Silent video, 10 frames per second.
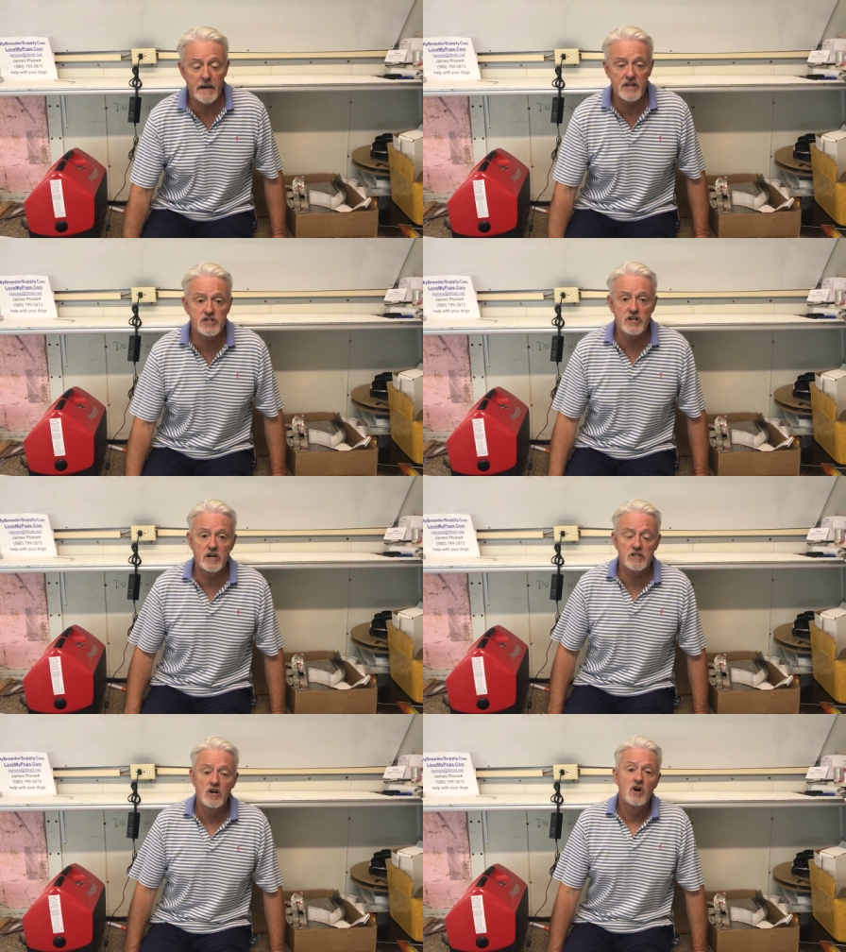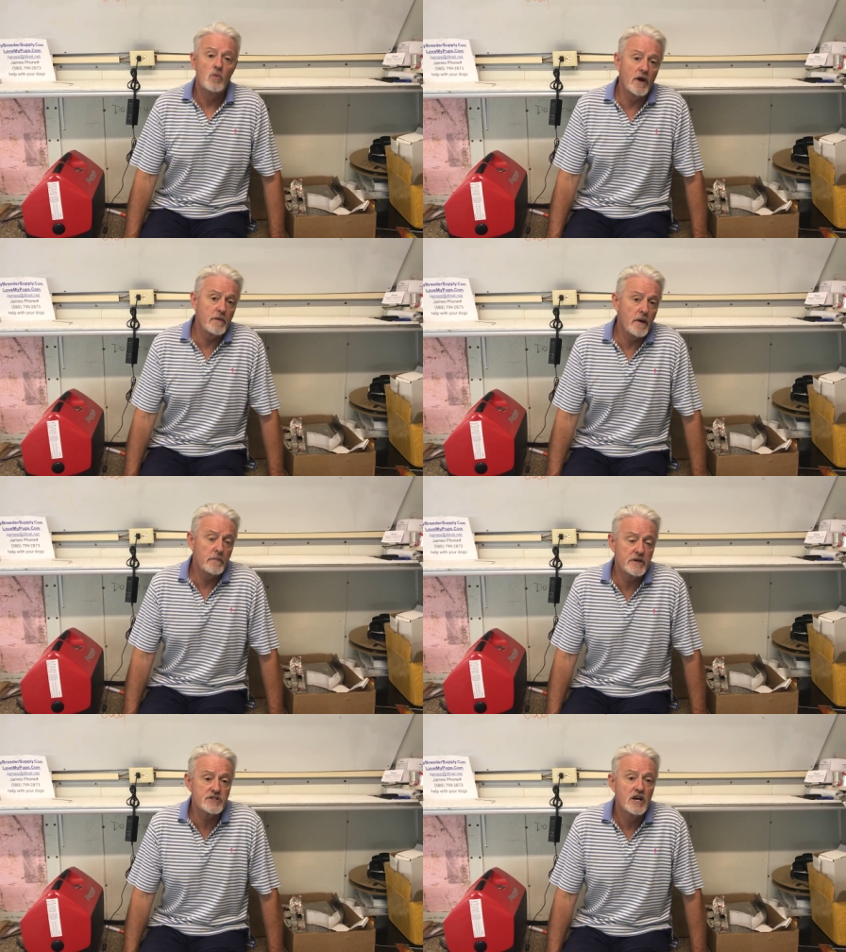Make a chart, weigh your
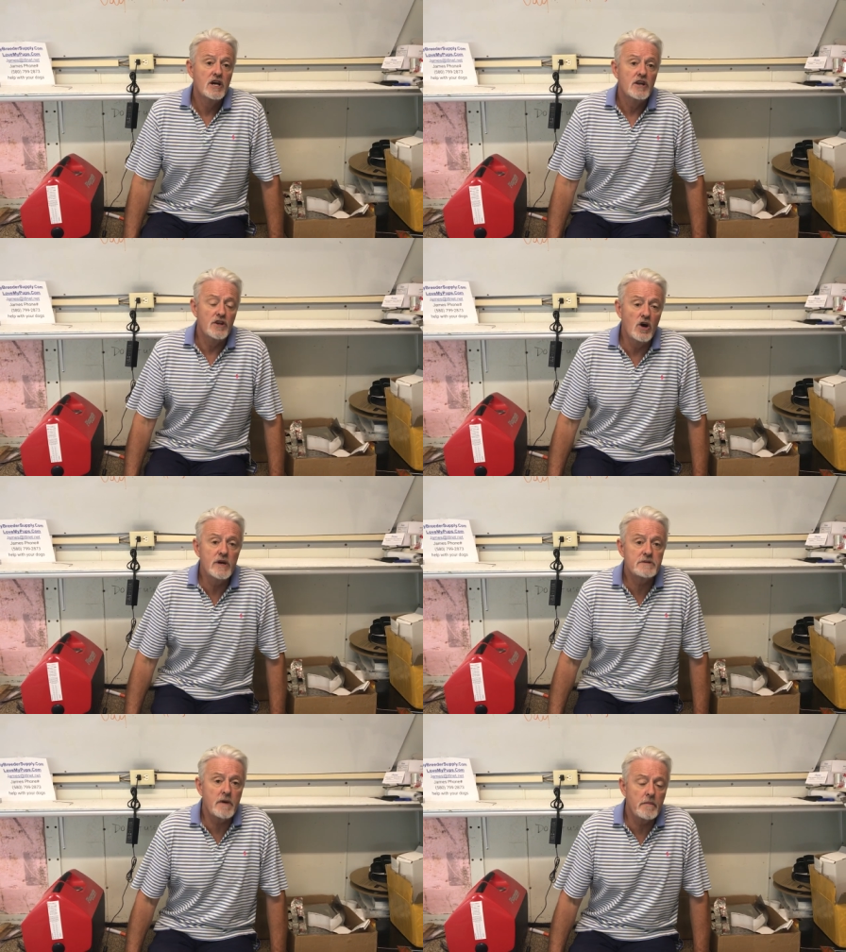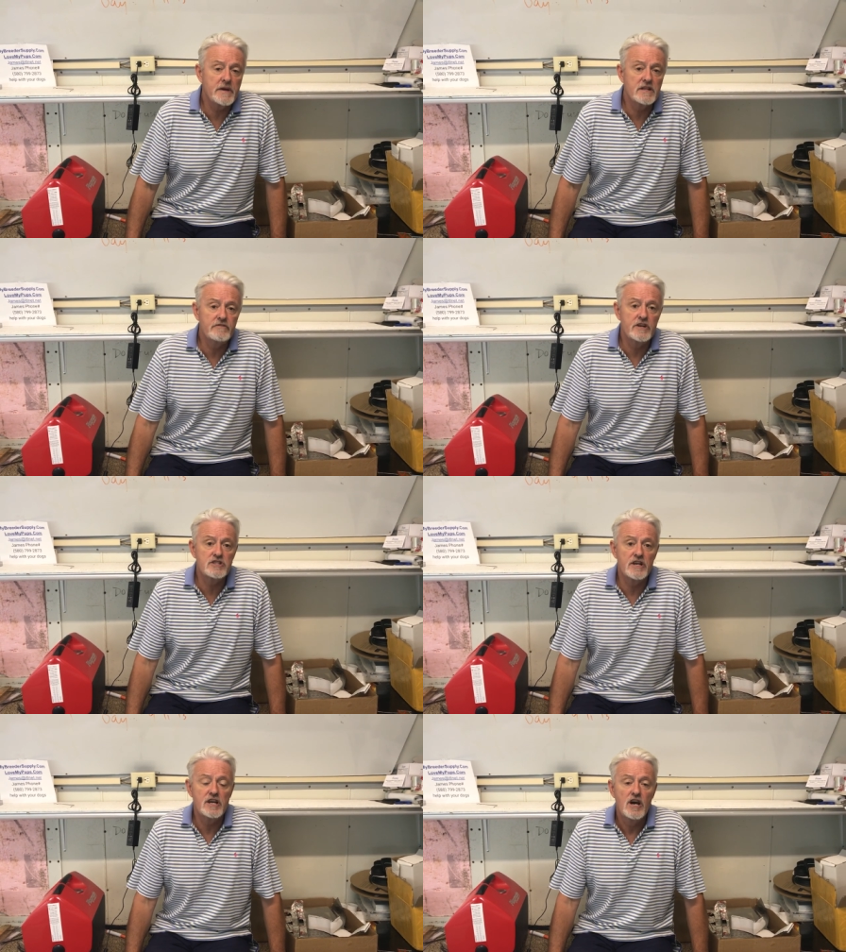puppies, know each puppy
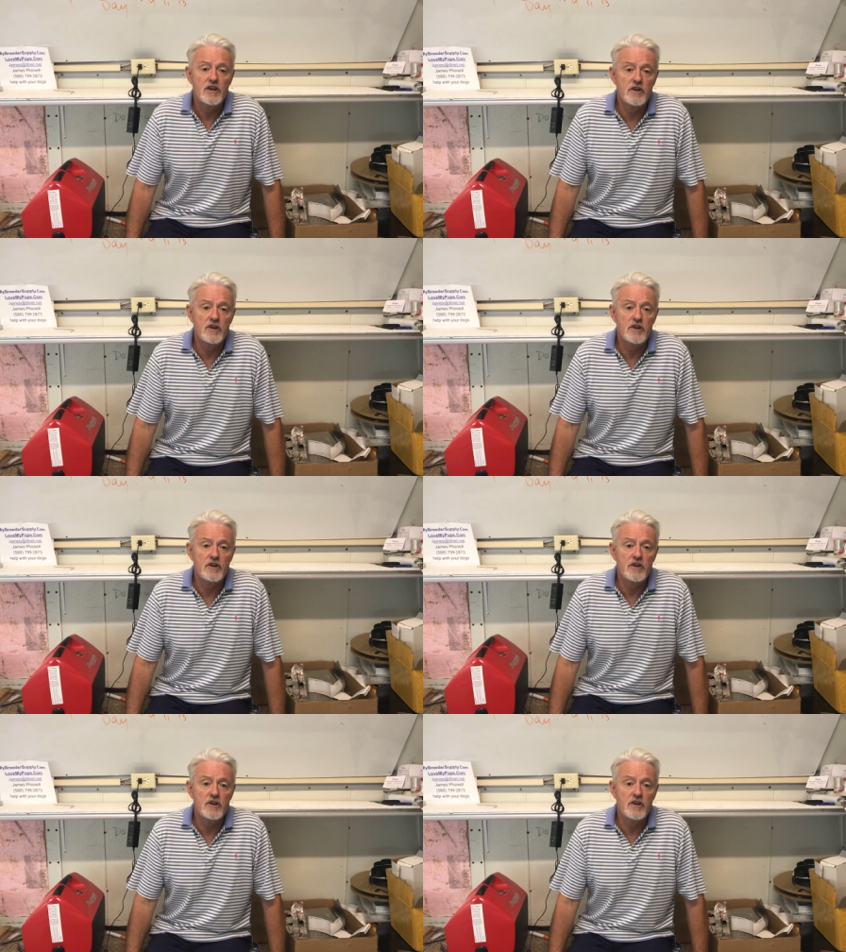individually,